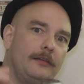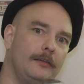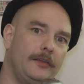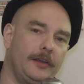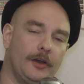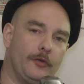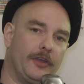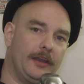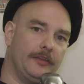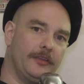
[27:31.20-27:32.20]
you know,
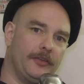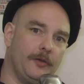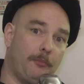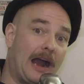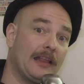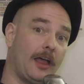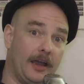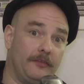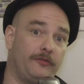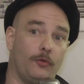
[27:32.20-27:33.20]
the the
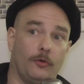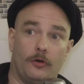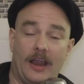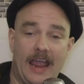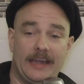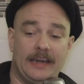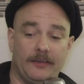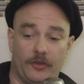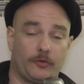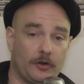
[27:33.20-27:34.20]
byline for any of
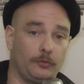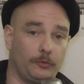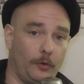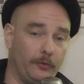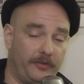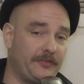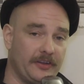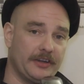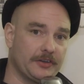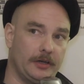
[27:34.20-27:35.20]
the critical role fifth
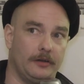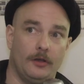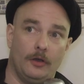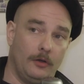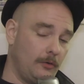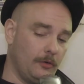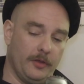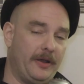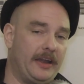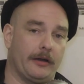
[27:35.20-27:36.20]
edition or the
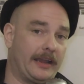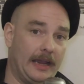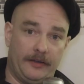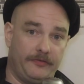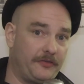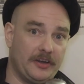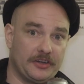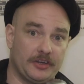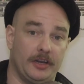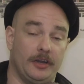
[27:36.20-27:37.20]
Penny Arcade fifth
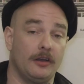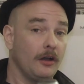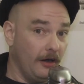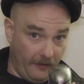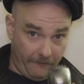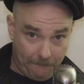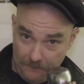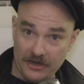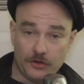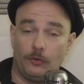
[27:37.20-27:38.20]
edition
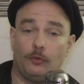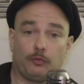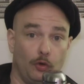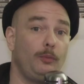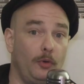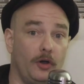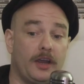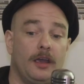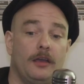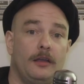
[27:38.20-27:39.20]
official rulebook
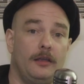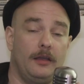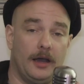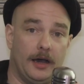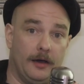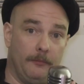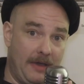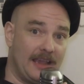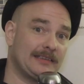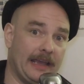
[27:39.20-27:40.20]
uh,
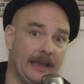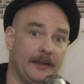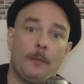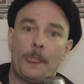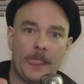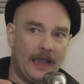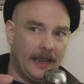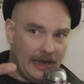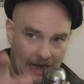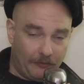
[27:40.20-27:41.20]
masthead, and
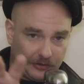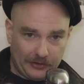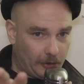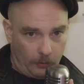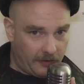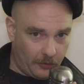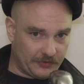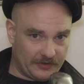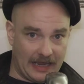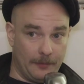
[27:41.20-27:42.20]
every single one of those
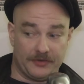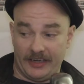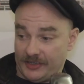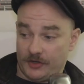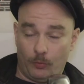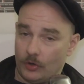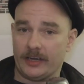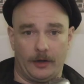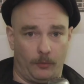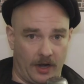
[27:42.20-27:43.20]
names that isn't working
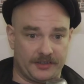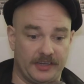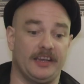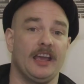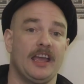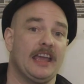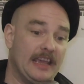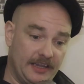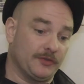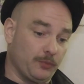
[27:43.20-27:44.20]
at WotC
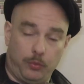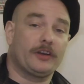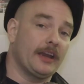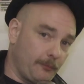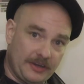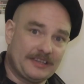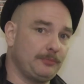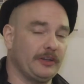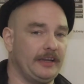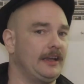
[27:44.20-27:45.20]
is working
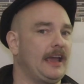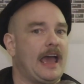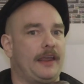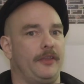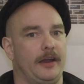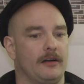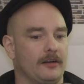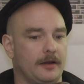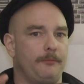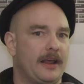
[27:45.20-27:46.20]
principally at their
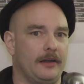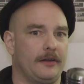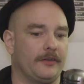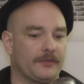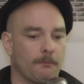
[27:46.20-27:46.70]
competitors.